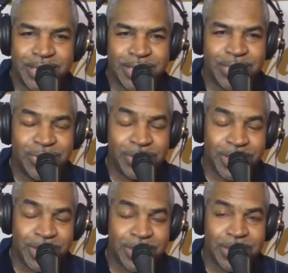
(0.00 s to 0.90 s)

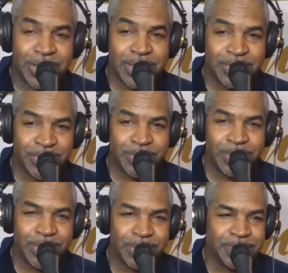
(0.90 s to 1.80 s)
introduction, if you
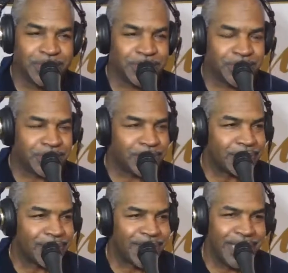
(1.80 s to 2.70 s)
will,
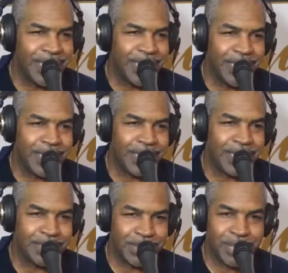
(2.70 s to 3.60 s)
and an
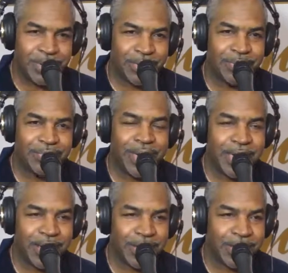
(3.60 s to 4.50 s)
attempt to codify
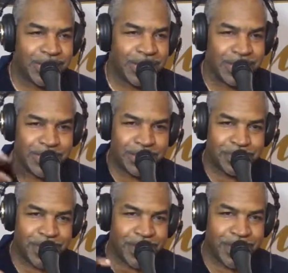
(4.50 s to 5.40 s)
all these
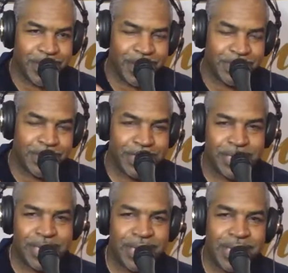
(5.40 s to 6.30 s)
disparate
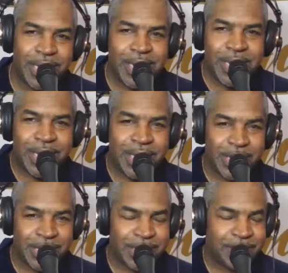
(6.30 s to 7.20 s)
elements
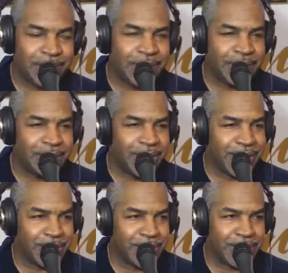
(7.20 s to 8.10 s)
of
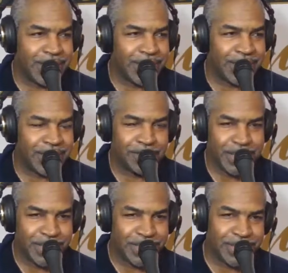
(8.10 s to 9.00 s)
gospel jazz that have
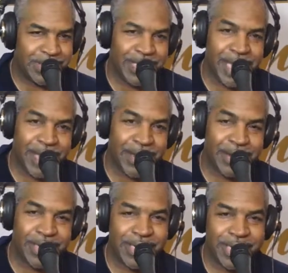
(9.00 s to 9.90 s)
been so
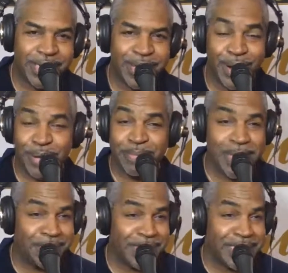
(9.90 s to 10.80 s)
scattered and called
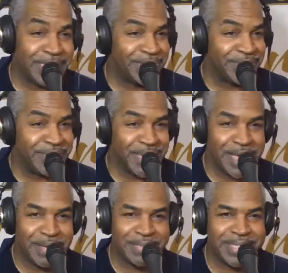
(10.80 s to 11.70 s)
by many different
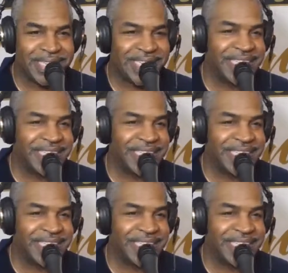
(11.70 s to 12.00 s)
names,